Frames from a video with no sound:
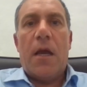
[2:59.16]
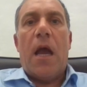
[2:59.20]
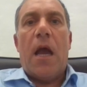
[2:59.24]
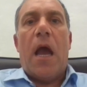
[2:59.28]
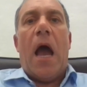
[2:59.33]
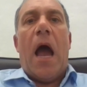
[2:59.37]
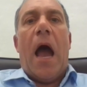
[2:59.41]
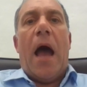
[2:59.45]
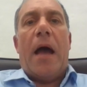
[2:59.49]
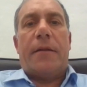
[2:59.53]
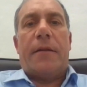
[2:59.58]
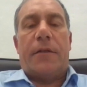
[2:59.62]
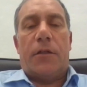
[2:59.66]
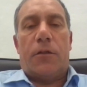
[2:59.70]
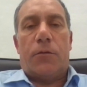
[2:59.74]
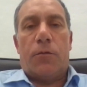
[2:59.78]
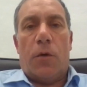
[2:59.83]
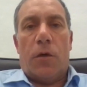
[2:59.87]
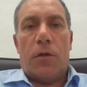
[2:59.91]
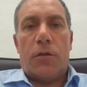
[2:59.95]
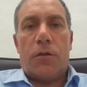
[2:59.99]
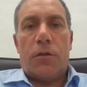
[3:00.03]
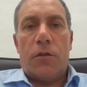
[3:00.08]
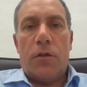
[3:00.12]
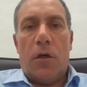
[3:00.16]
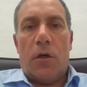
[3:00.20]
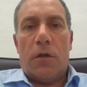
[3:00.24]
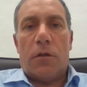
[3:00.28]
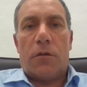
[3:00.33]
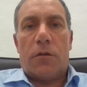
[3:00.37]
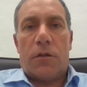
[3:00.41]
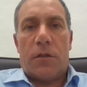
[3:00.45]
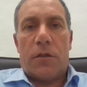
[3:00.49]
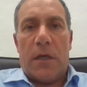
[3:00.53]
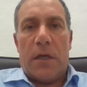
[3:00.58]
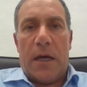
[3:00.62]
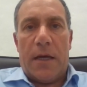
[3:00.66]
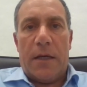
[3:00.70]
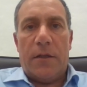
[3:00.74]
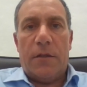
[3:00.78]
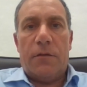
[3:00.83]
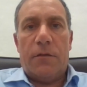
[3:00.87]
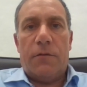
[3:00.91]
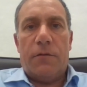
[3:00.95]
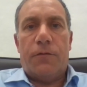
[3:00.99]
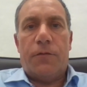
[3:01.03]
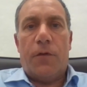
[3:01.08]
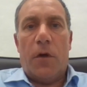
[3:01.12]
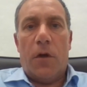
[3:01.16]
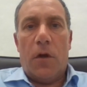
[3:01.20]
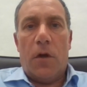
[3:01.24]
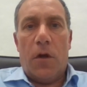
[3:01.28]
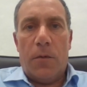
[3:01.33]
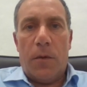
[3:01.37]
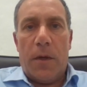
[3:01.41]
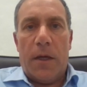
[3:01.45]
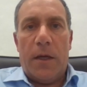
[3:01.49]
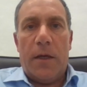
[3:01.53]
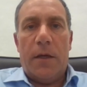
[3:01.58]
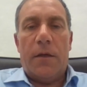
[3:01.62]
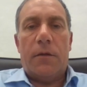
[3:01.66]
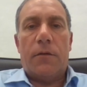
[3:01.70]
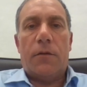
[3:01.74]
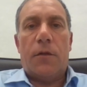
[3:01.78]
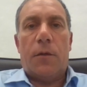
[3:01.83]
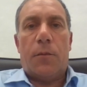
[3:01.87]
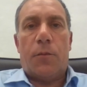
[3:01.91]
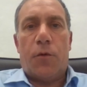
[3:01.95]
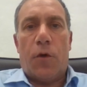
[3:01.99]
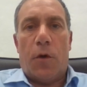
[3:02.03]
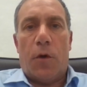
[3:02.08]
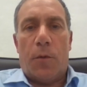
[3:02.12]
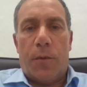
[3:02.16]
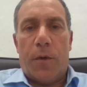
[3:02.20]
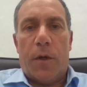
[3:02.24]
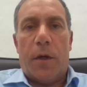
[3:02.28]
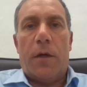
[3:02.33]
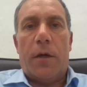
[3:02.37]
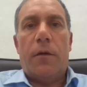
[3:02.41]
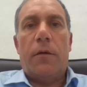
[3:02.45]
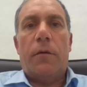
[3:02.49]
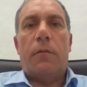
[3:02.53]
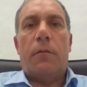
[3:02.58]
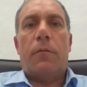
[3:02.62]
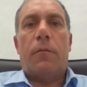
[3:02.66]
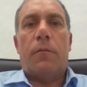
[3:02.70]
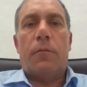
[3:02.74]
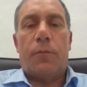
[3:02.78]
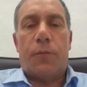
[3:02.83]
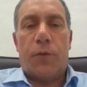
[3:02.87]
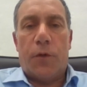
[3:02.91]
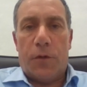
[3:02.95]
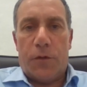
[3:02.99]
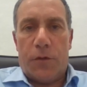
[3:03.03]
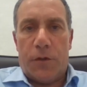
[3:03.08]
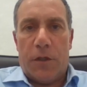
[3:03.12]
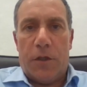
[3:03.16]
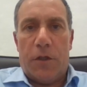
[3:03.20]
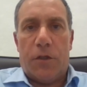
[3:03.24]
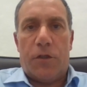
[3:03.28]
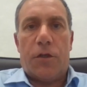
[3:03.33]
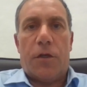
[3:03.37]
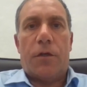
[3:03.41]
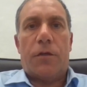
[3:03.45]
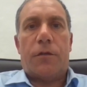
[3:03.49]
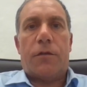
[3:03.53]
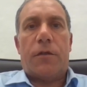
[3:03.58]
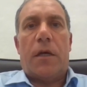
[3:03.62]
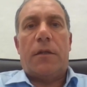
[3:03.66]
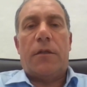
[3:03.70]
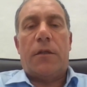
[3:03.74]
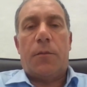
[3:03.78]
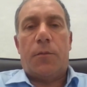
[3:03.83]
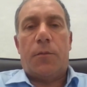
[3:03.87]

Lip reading: And it was not signed following the proper procedures and the